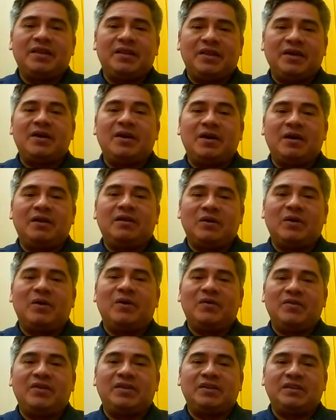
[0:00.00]
the girl
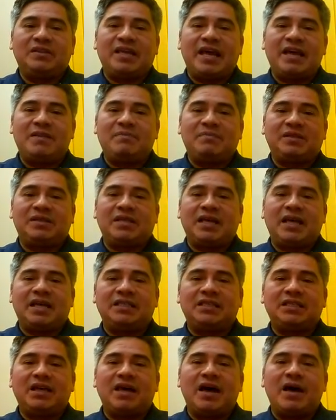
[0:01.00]
on the tape
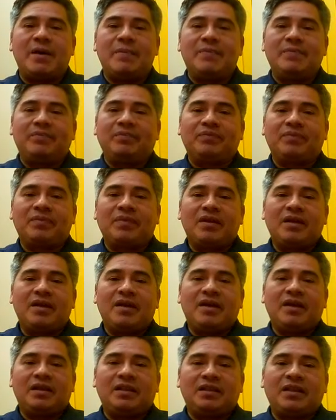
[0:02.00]
said,
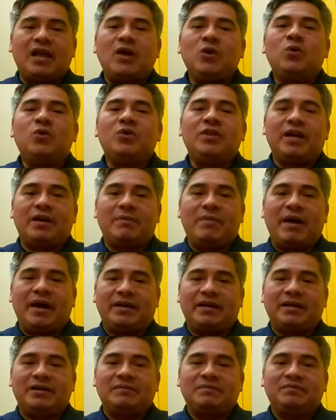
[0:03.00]
tengo una
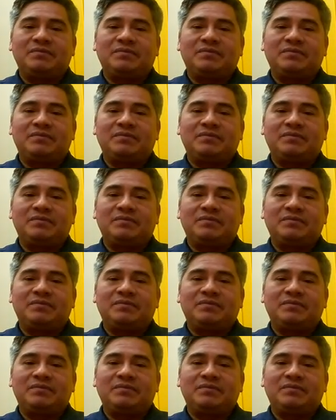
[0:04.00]
hermana,